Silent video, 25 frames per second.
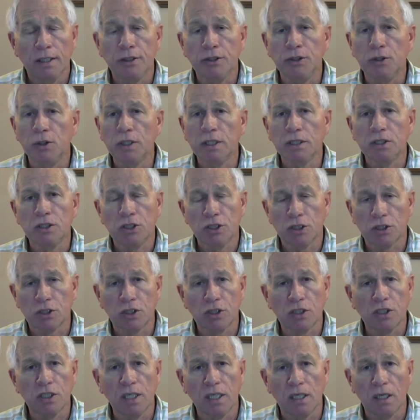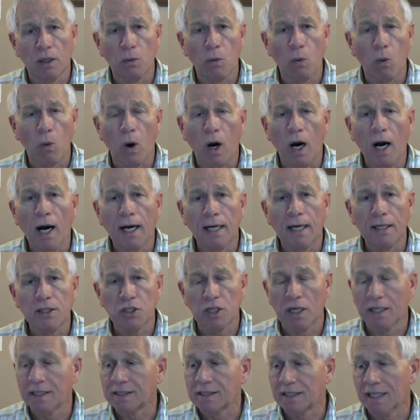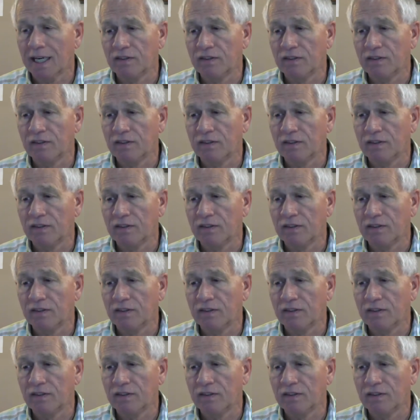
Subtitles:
you can just sit and watch as